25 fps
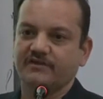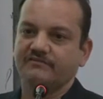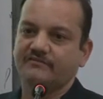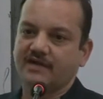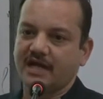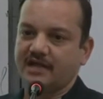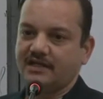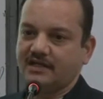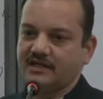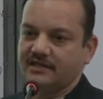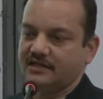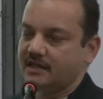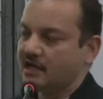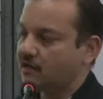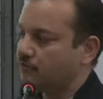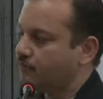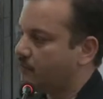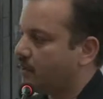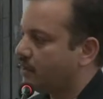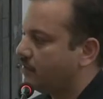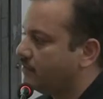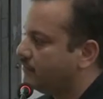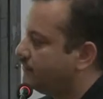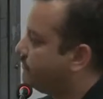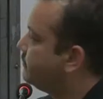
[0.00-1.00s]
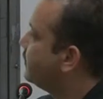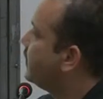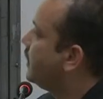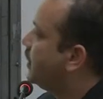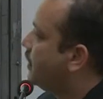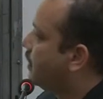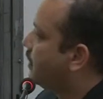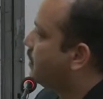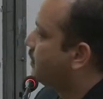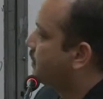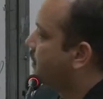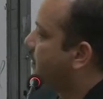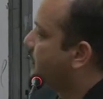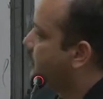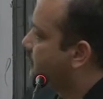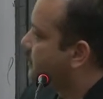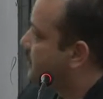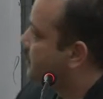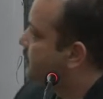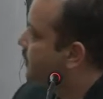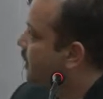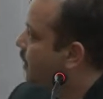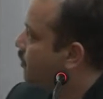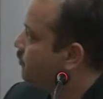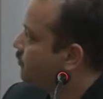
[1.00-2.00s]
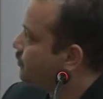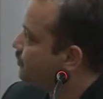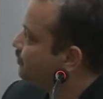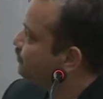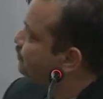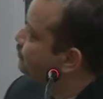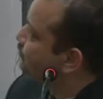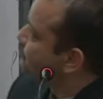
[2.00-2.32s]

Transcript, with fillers: we find in that part of the town.